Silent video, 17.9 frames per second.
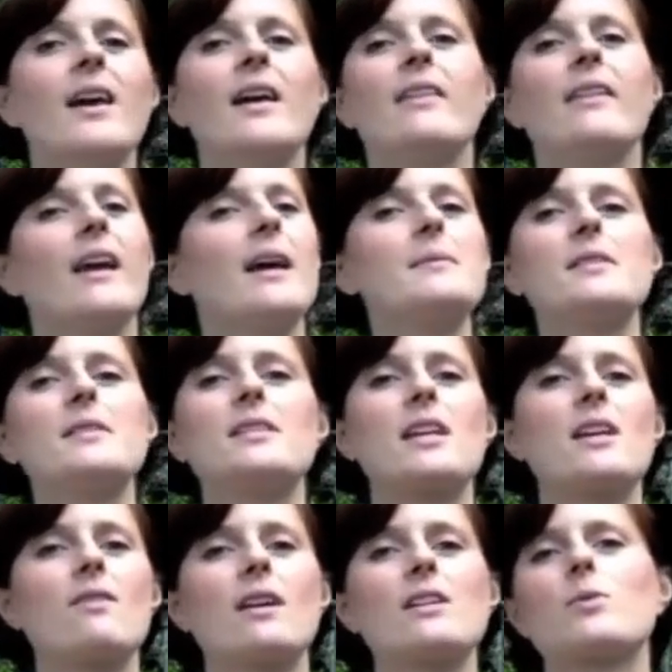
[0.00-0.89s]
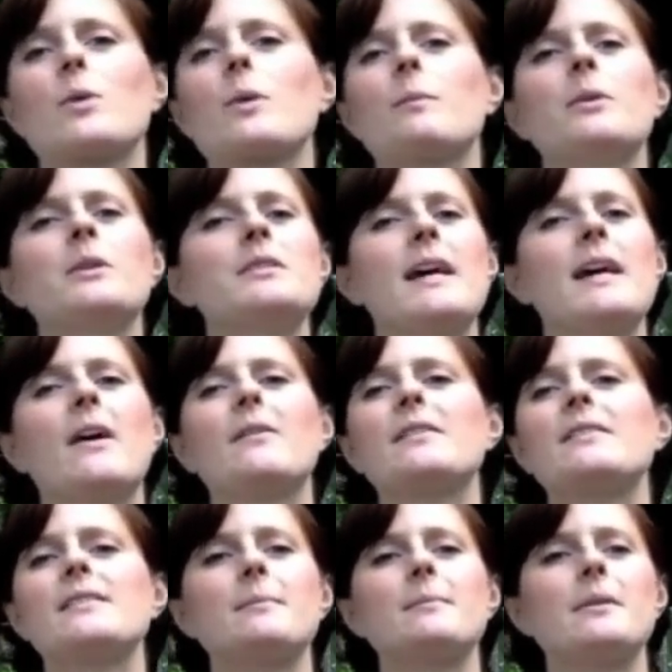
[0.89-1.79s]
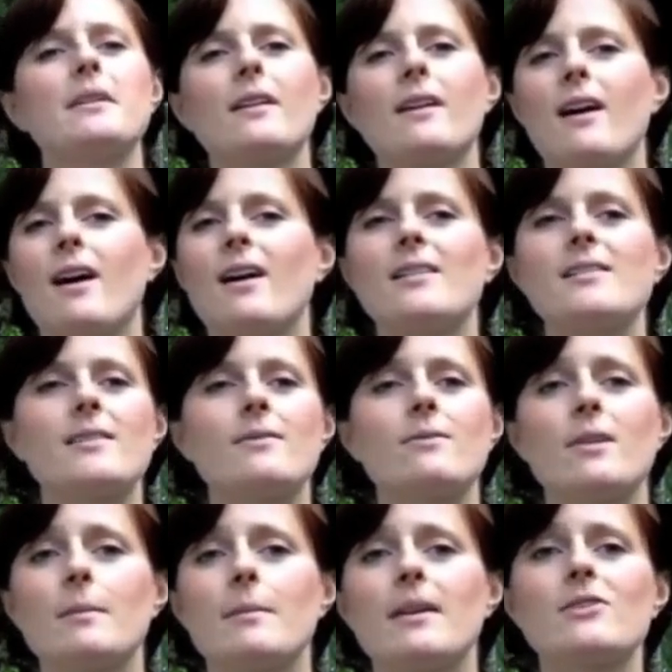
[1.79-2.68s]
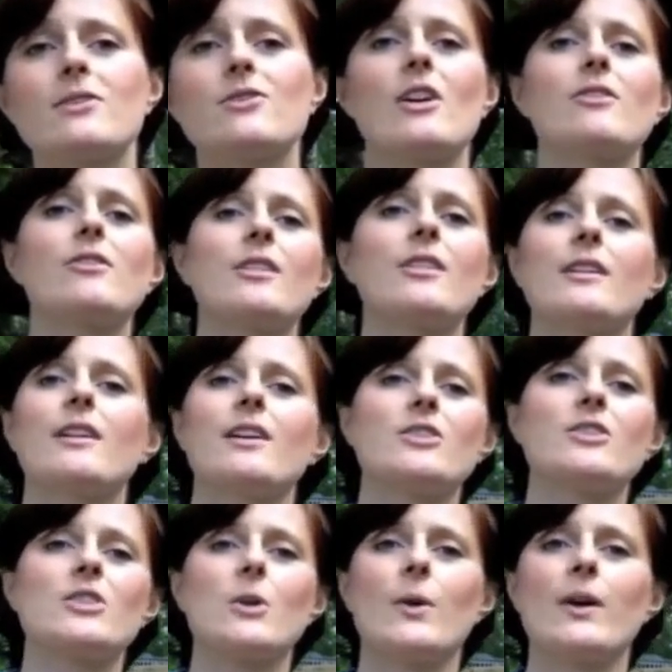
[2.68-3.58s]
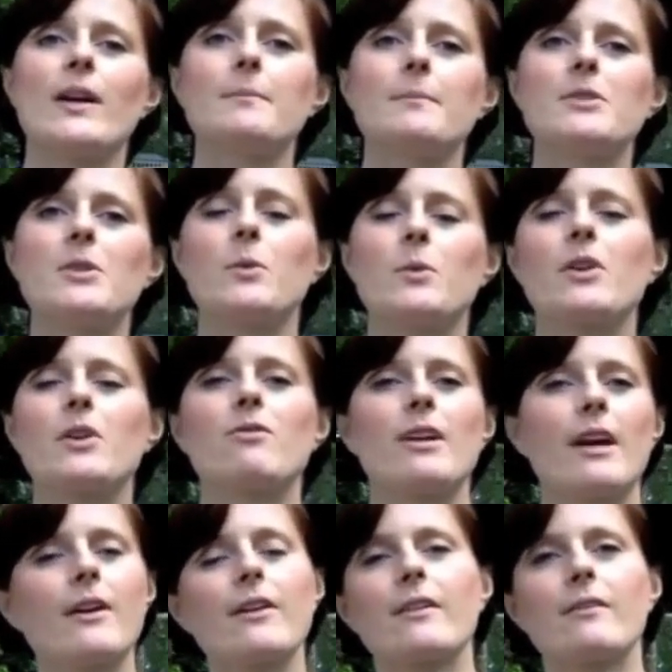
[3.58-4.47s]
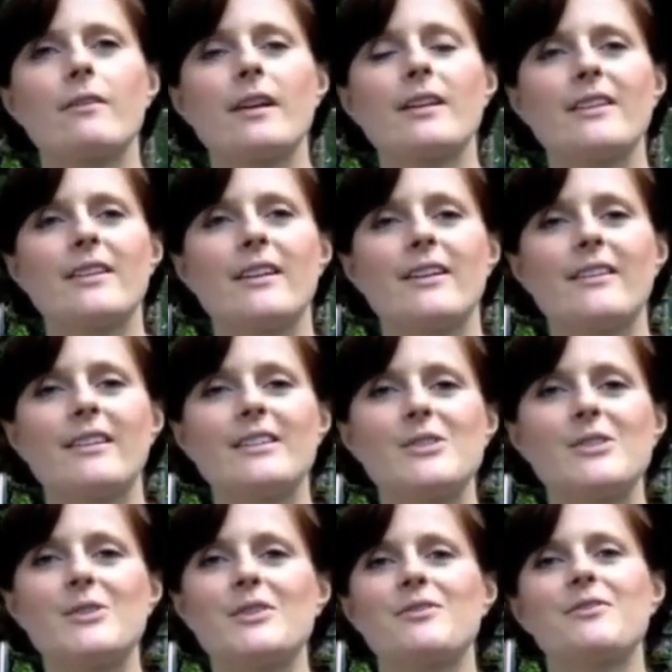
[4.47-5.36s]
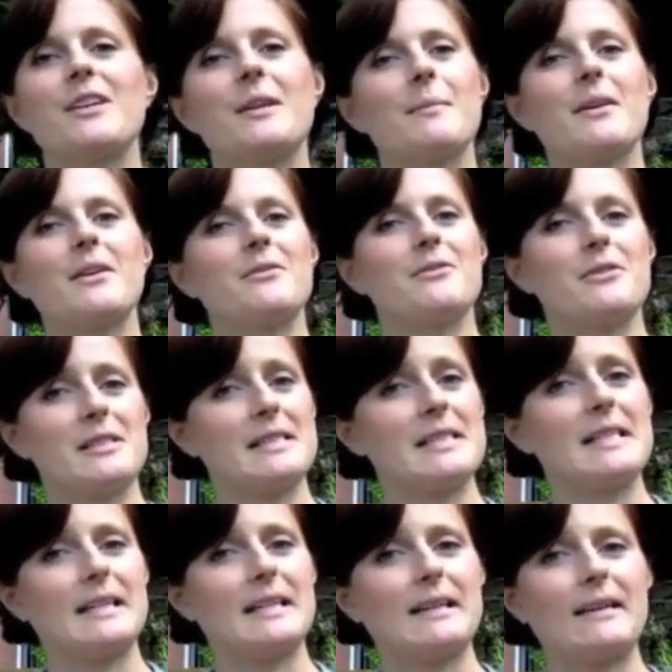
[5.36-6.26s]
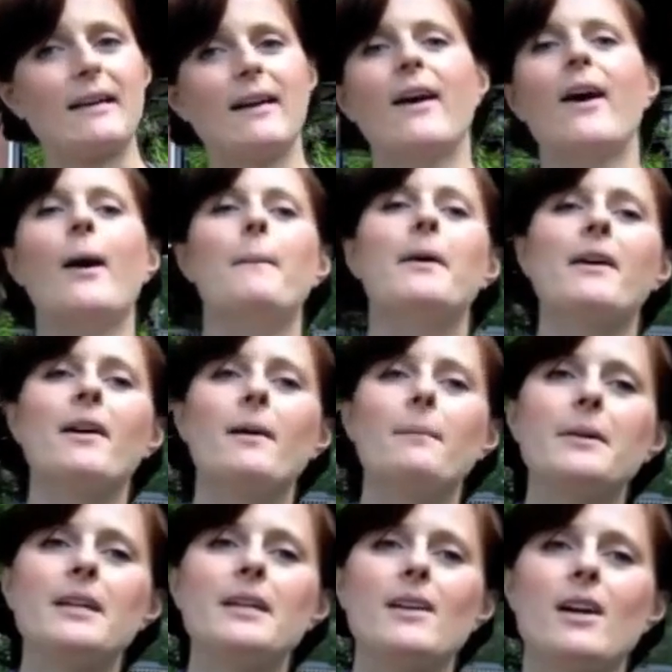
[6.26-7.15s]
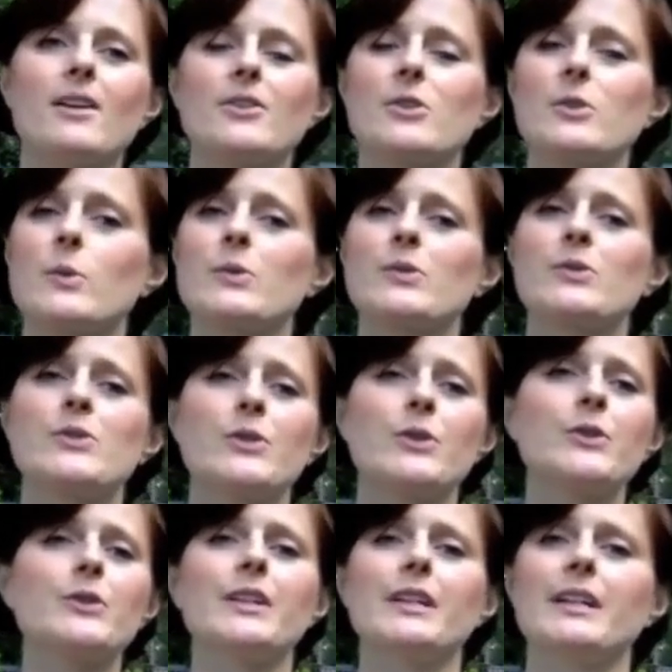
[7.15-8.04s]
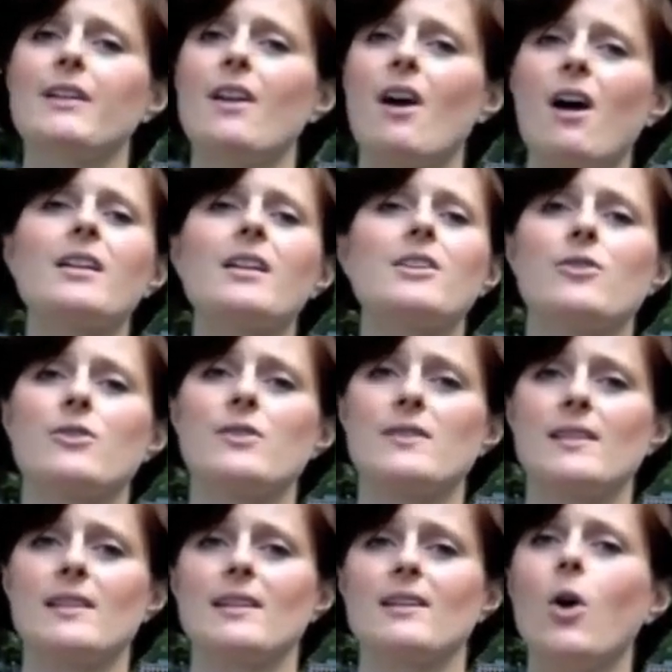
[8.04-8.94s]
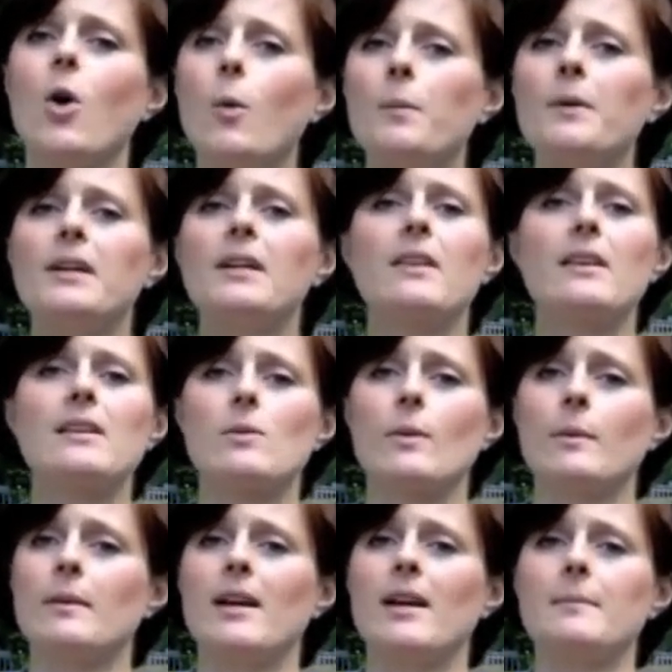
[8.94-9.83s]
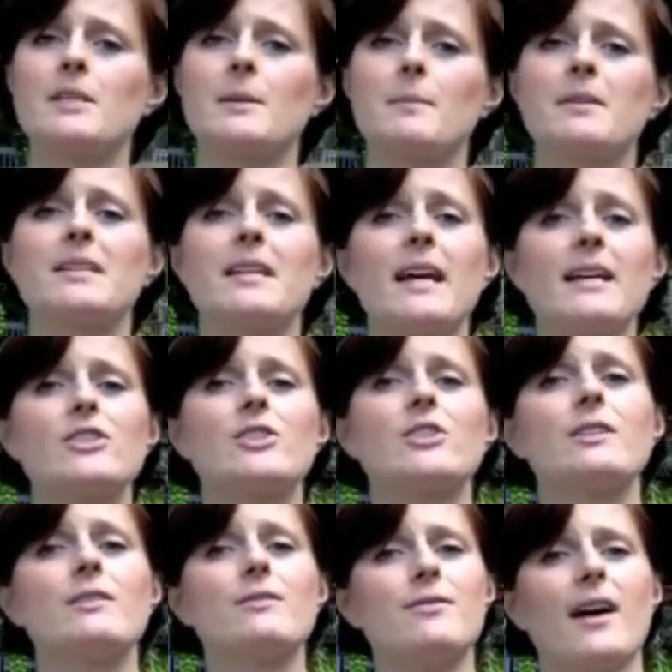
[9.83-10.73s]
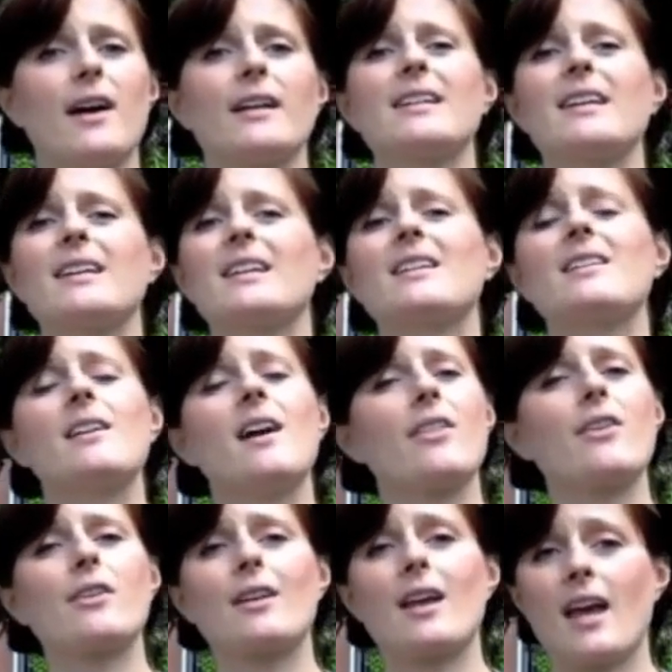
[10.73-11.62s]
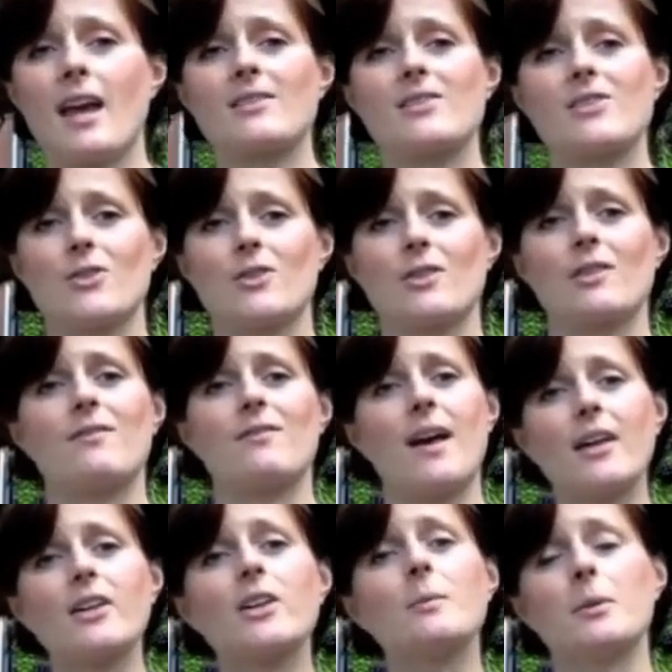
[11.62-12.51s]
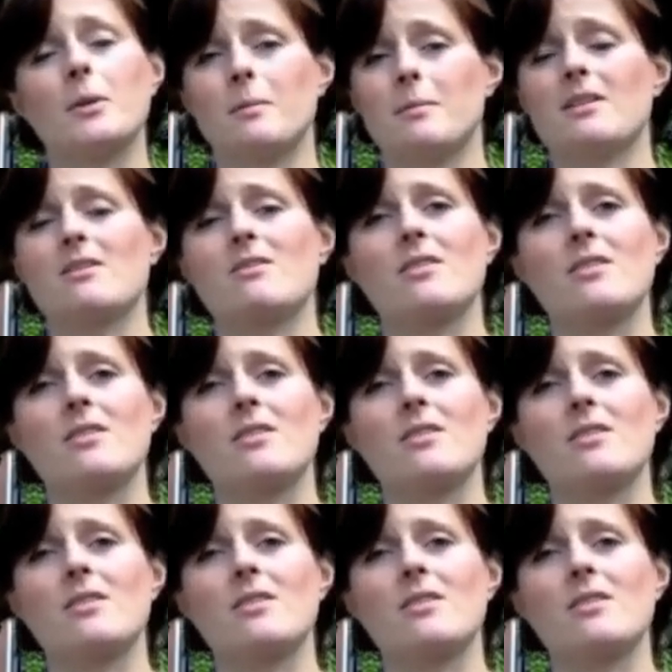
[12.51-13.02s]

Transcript: The absentee rates were put down as simply the cause of women generally not showing up to work re- regularly due to female fatigue, but company doctors were certainly not interested in opening these women up to potentially find yet another cancer the valuable mineral